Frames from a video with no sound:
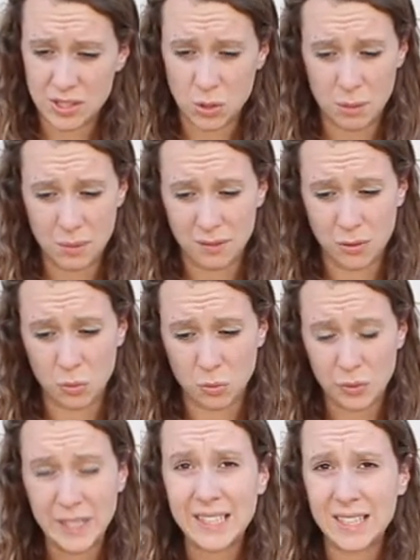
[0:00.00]
so I'm gonna have to
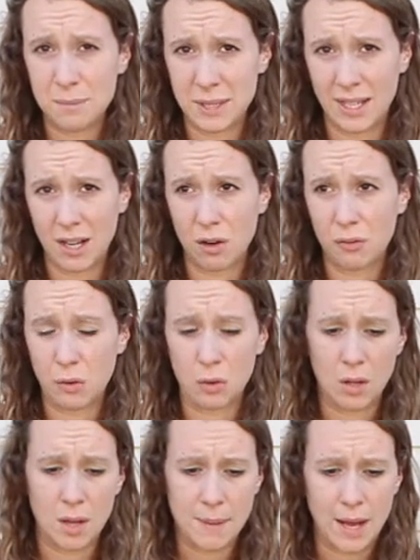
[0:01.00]
really be
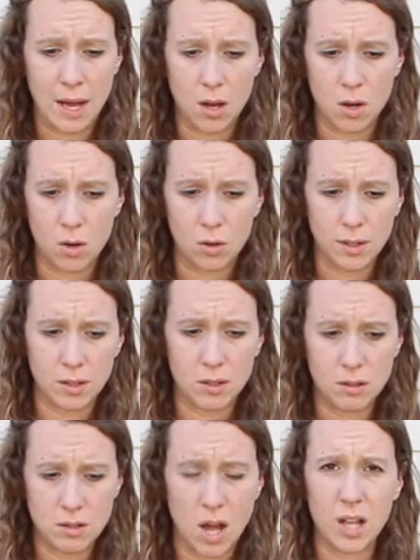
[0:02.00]
careful about
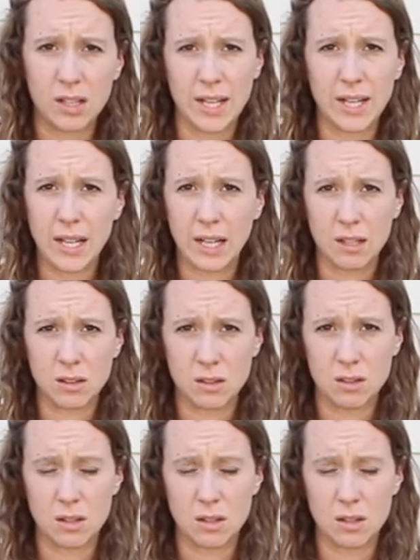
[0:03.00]
not watering